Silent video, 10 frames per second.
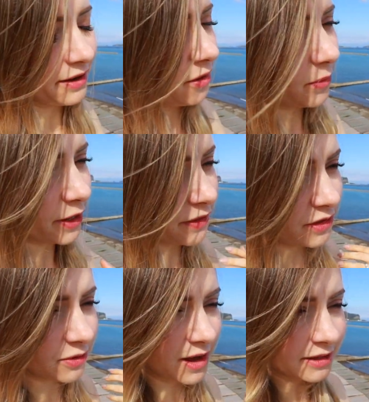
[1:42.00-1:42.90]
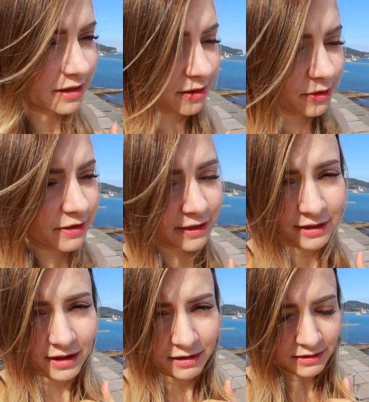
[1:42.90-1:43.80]
and I'll wear the yukata with
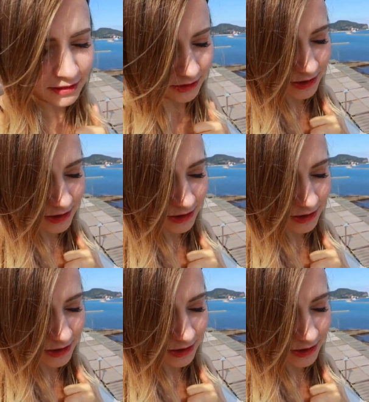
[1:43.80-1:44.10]
nothing else